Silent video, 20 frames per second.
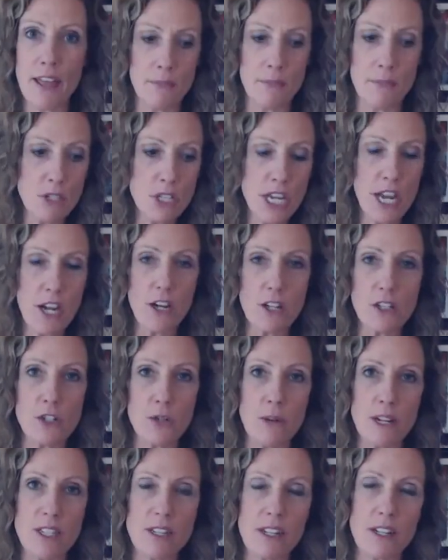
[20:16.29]
those
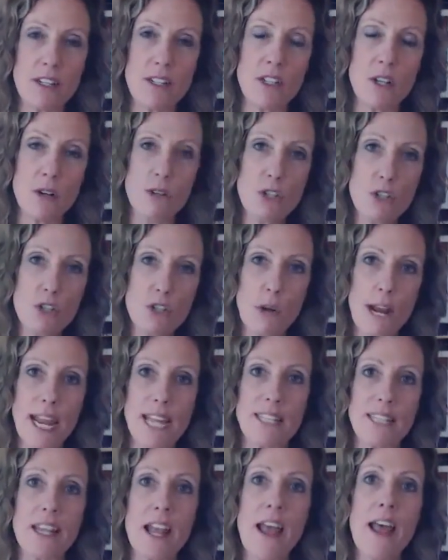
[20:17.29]
characteristics, those
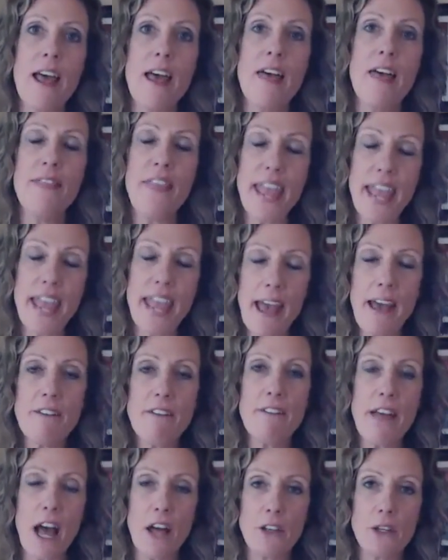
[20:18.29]
traits, they have
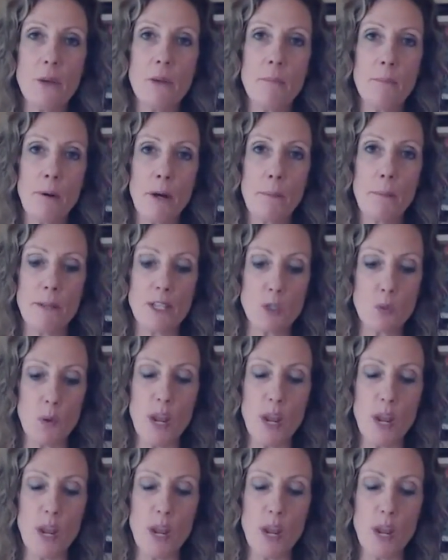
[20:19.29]
value and purpose.